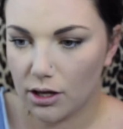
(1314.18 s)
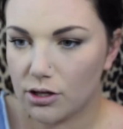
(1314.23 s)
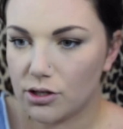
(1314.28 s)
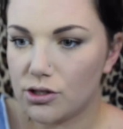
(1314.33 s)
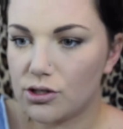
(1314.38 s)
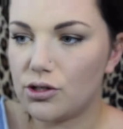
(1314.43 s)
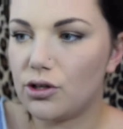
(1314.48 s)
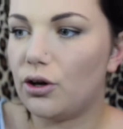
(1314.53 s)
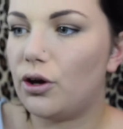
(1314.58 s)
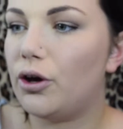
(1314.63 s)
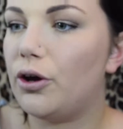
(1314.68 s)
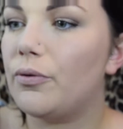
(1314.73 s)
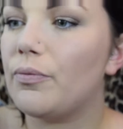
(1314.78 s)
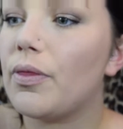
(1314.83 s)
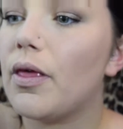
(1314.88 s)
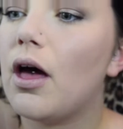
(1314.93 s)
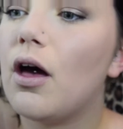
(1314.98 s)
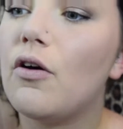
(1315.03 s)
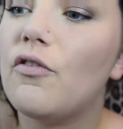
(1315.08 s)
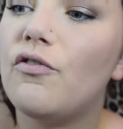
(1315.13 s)
So
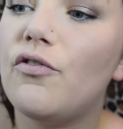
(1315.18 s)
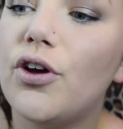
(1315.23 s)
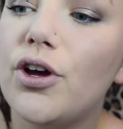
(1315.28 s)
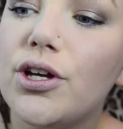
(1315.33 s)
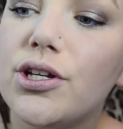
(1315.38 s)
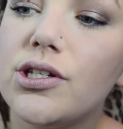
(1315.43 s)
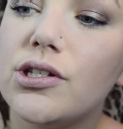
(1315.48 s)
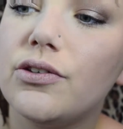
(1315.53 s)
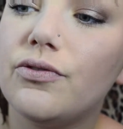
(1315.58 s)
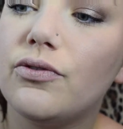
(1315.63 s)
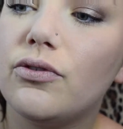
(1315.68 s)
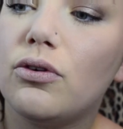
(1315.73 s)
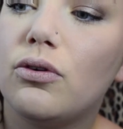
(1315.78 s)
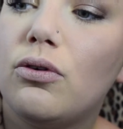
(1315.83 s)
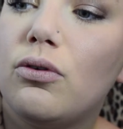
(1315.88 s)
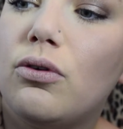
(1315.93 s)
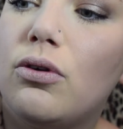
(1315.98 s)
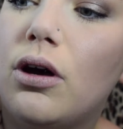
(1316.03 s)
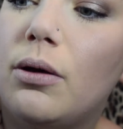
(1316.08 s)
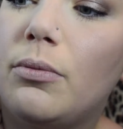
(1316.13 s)
first of
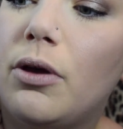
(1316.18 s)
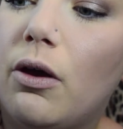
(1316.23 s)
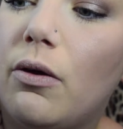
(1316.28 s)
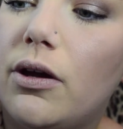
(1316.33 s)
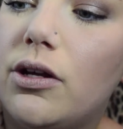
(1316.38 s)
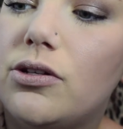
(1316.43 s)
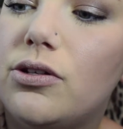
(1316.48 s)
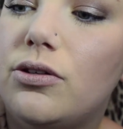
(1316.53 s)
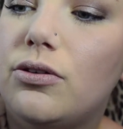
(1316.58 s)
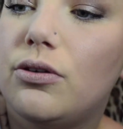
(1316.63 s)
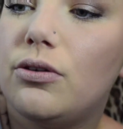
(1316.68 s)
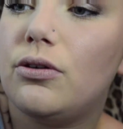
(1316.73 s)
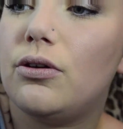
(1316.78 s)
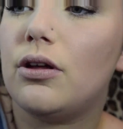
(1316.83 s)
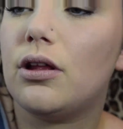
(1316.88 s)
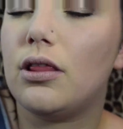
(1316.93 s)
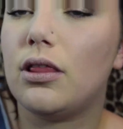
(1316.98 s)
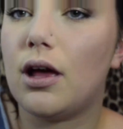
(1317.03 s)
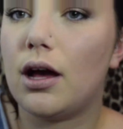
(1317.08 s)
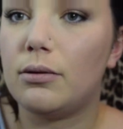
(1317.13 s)
all, I'm going to
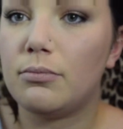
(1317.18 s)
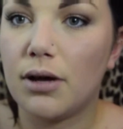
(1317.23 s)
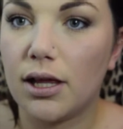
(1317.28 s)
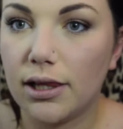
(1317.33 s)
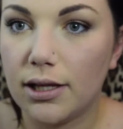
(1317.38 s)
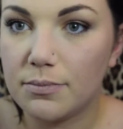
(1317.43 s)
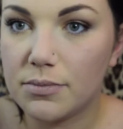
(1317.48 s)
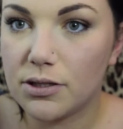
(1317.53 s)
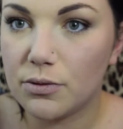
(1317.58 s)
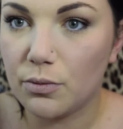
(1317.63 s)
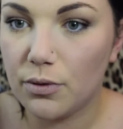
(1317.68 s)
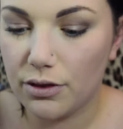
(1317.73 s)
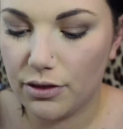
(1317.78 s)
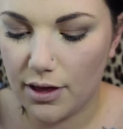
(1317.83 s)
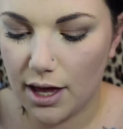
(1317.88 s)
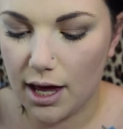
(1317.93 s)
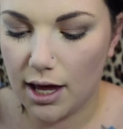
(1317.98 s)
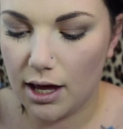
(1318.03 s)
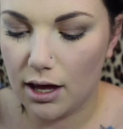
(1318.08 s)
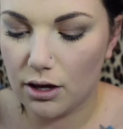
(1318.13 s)
line my lips with
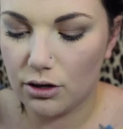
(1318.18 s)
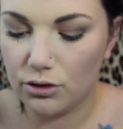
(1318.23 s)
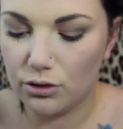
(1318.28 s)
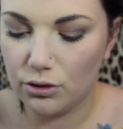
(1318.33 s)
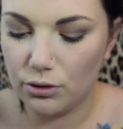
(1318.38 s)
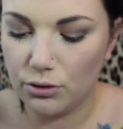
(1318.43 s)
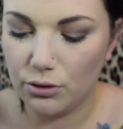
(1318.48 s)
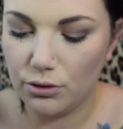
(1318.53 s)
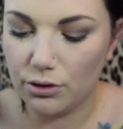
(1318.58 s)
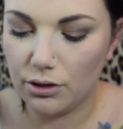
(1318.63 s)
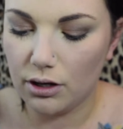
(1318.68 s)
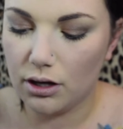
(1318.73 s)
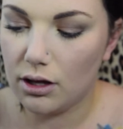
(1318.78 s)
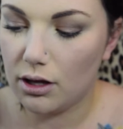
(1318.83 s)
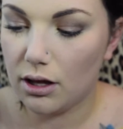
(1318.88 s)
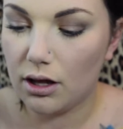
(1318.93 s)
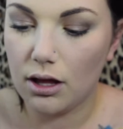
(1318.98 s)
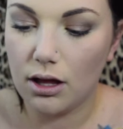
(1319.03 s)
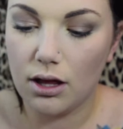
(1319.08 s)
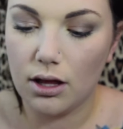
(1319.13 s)
a nude
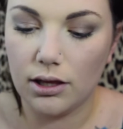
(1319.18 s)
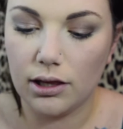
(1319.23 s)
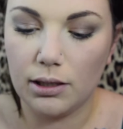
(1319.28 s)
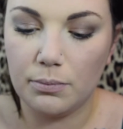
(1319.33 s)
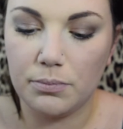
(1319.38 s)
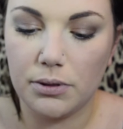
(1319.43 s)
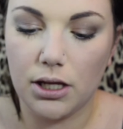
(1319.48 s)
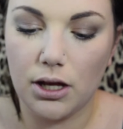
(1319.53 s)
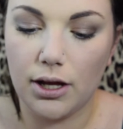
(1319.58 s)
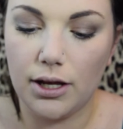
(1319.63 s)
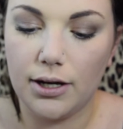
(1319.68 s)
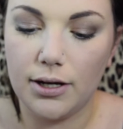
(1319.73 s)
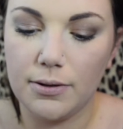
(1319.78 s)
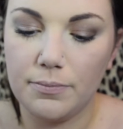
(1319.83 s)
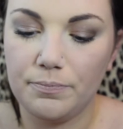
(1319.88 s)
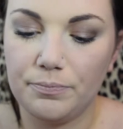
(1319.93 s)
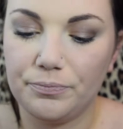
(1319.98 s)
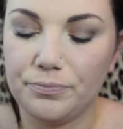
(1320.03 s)
lip liner,